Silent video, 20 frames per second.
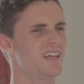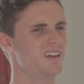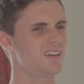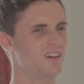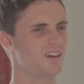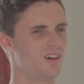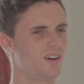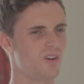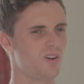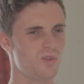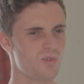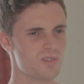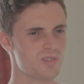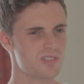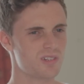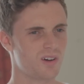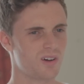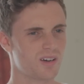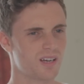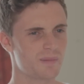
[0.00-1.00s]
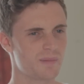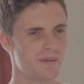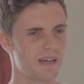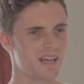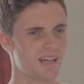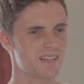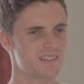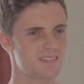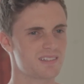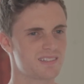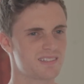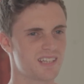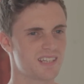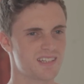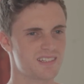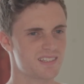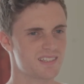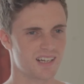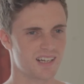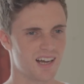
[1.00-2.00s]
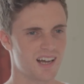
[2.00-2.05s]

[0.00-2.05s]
that whole song about tits and